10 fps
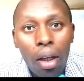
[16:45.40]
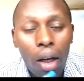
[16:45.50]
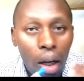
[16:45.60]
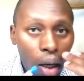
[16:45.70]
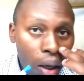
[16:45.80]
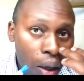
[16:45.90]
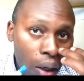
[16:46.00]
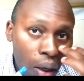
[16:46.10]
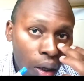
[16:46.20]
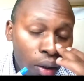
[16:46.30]

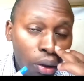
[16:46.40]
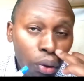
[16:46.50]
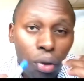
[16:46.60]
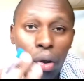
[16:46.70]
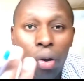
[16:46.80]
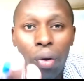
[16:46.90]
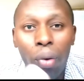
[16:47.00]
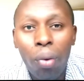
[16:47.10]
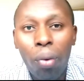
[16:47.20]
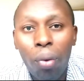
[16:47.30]
you don't
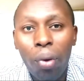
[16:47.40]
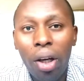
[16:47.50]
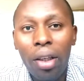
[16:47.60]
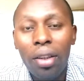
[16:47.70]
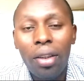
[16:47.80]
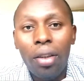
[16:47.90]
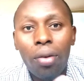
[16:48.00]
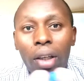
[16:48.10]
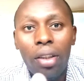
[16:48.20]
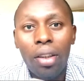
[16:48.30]
know when
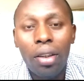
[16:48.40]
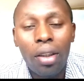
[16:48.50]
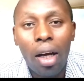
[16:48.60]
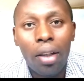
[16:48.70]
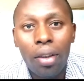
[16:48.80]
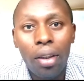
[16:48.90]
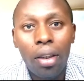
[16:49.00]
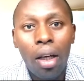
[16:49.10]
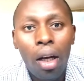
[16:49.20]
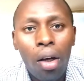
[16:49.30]
your chicks are sick.